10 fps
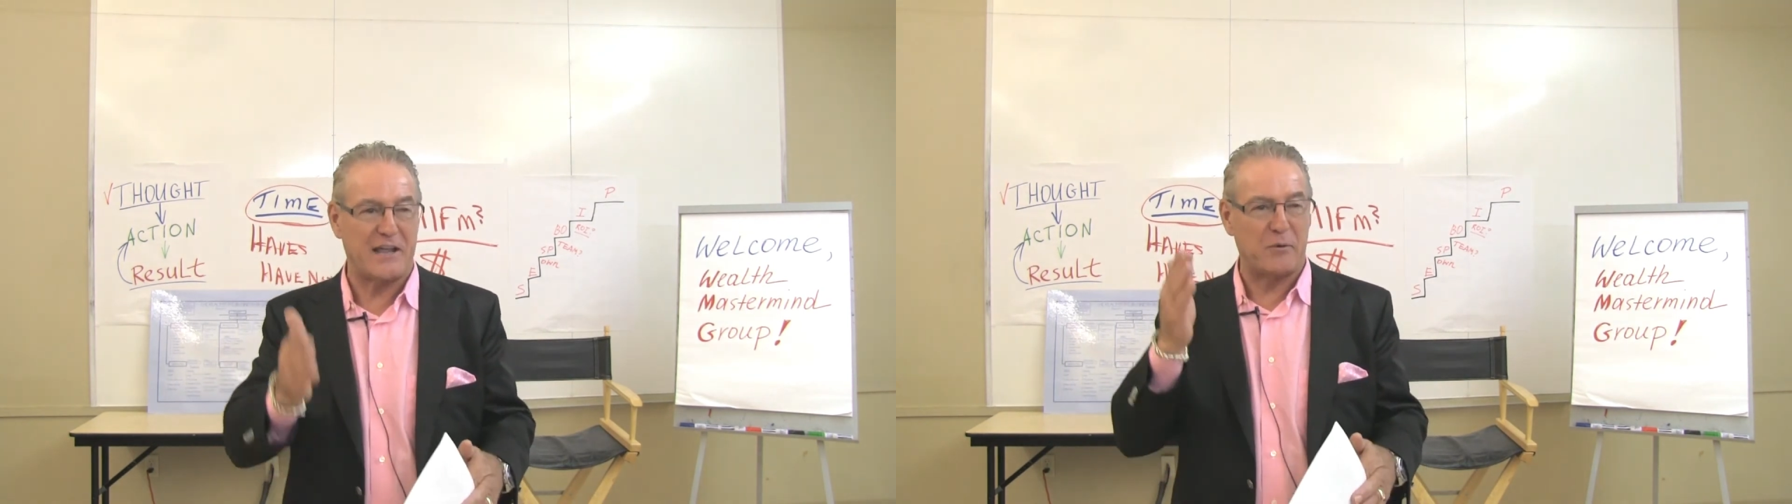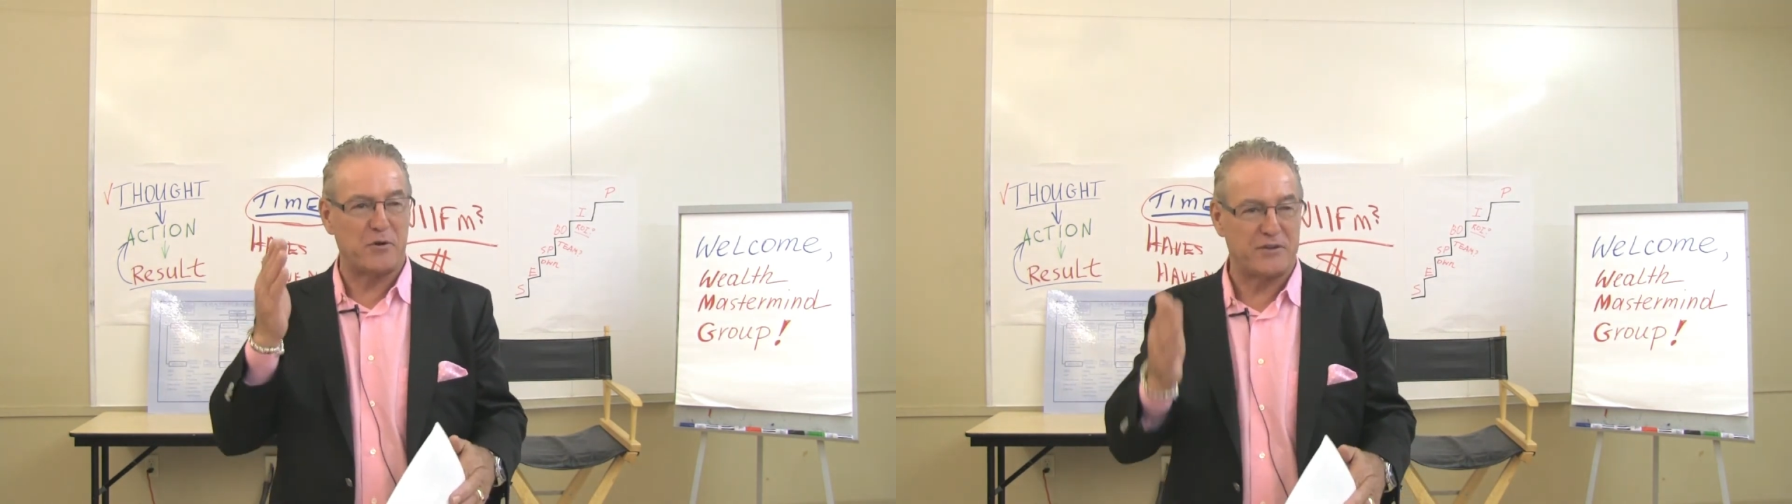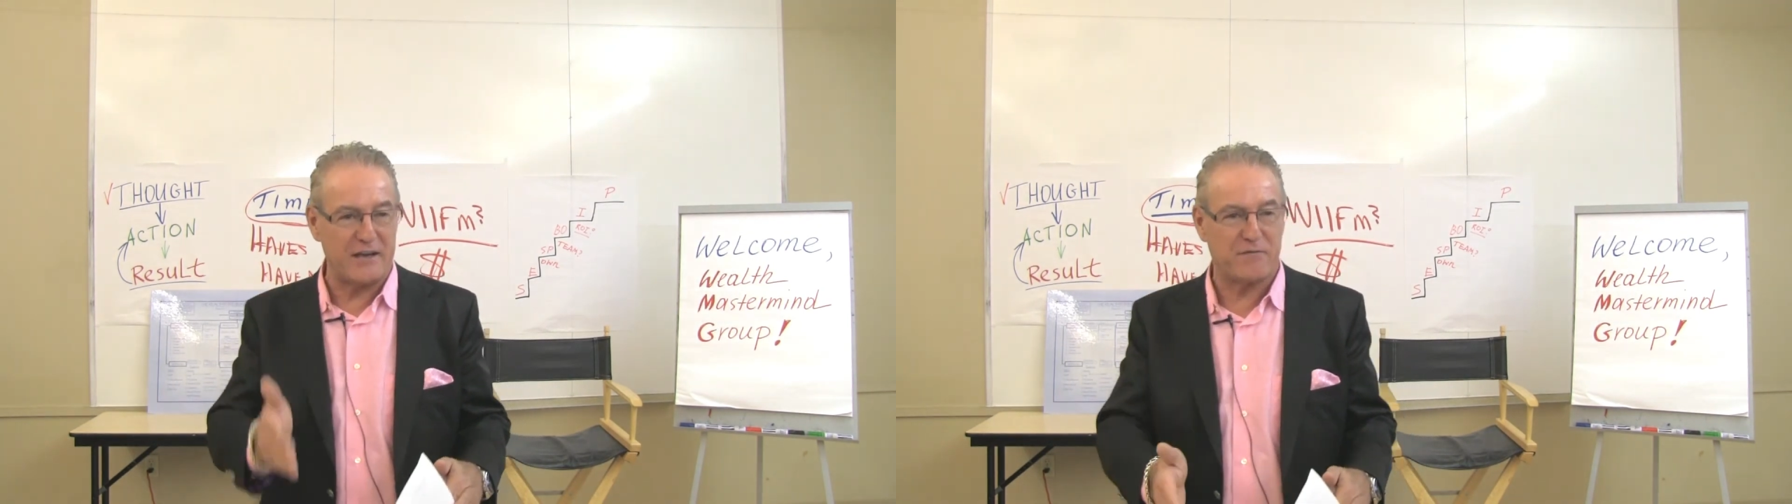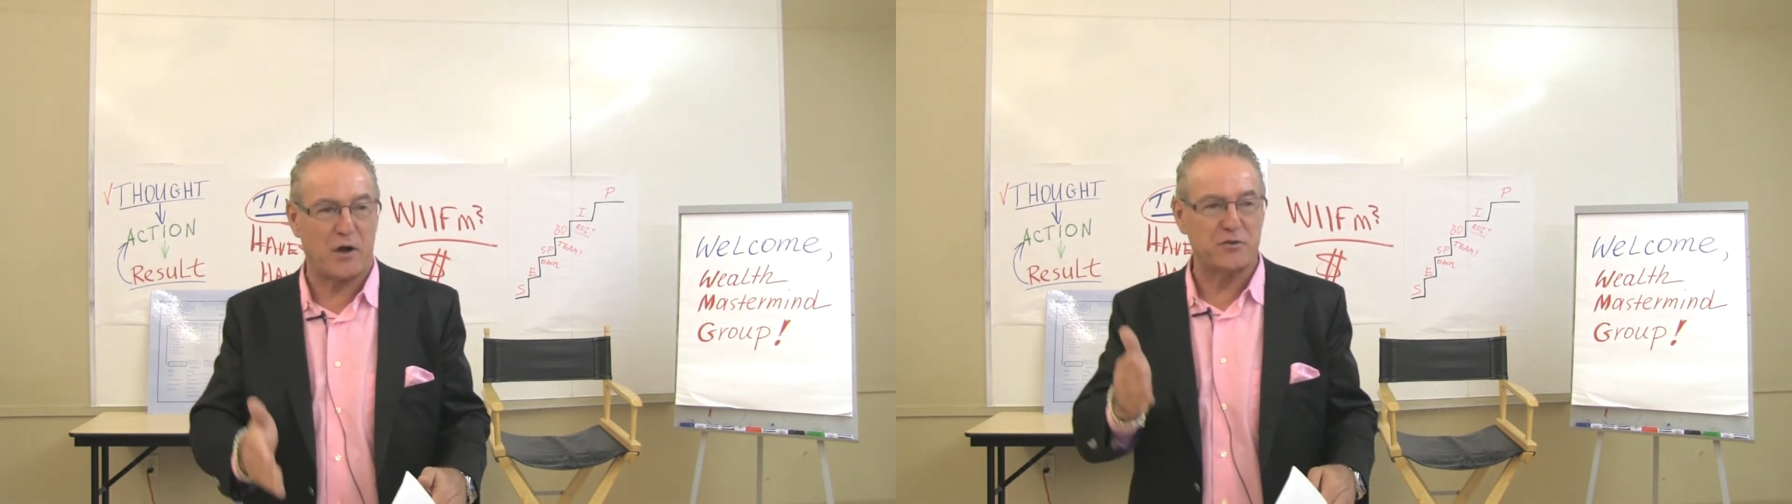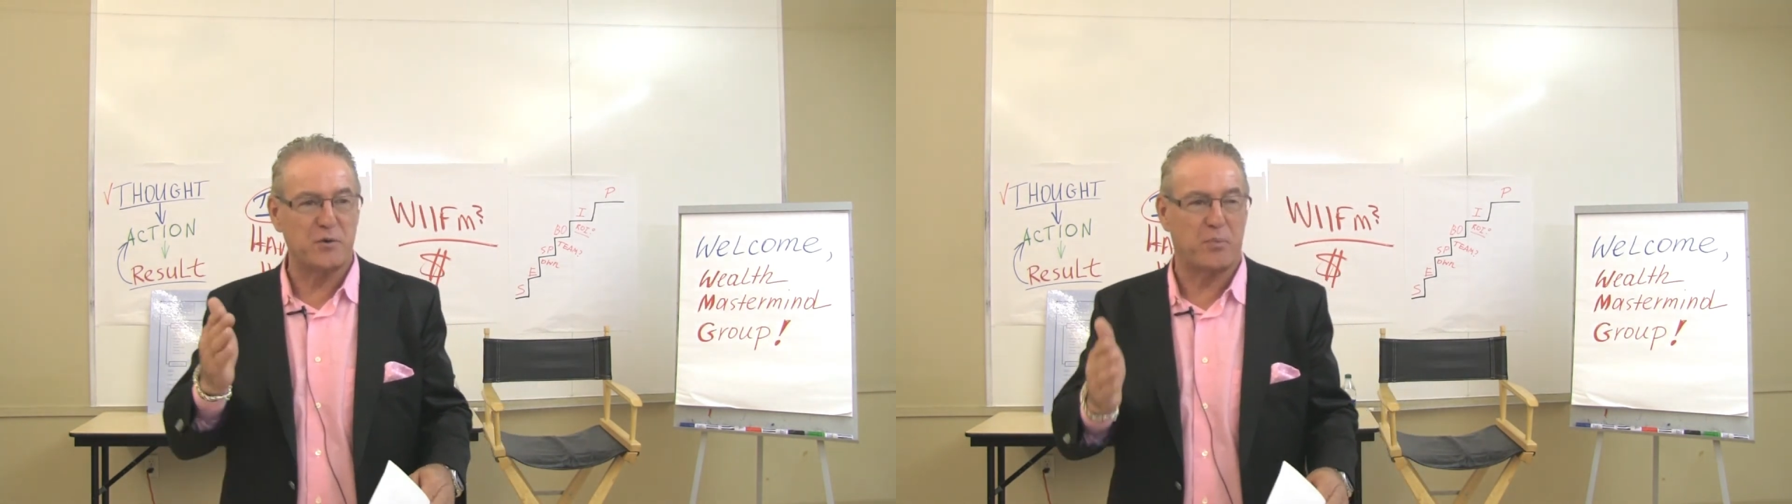they will
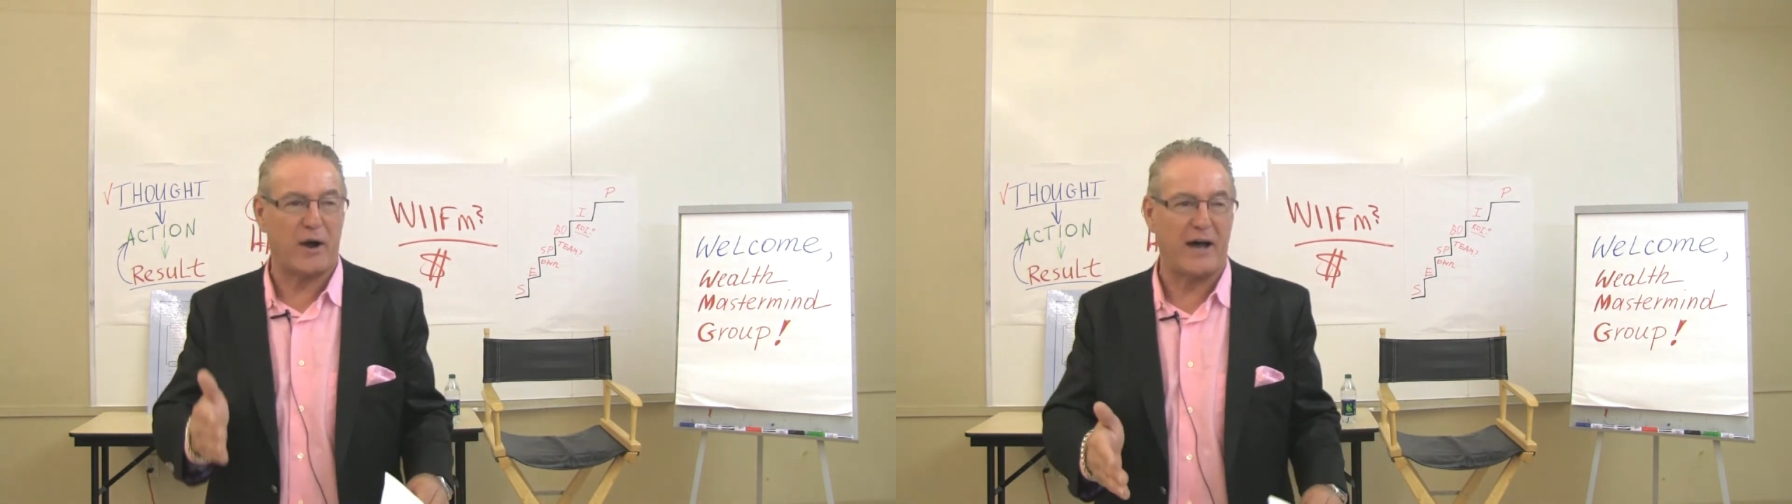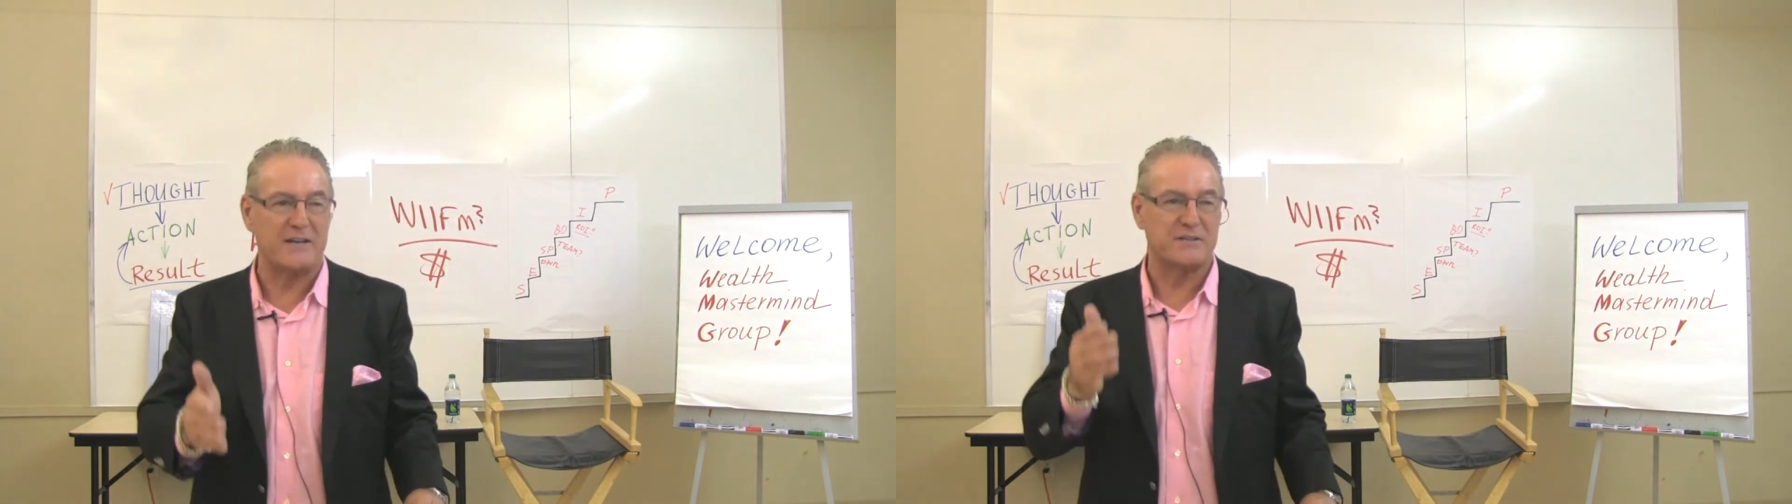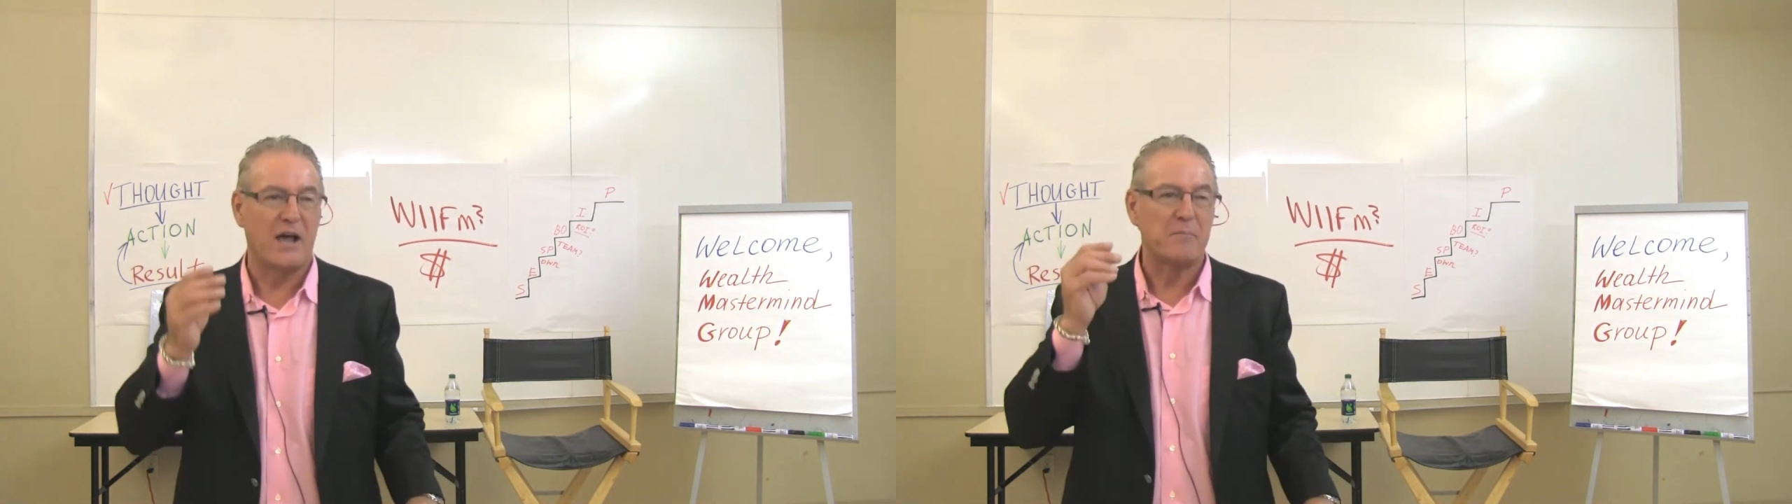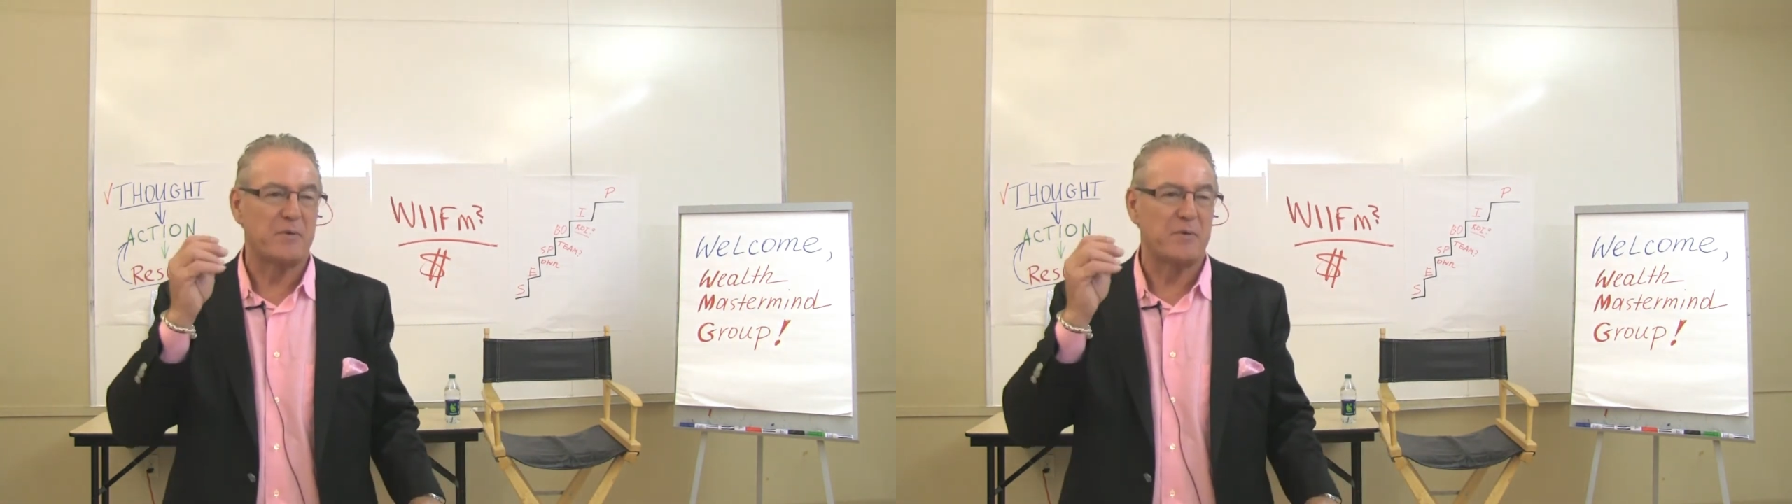default to price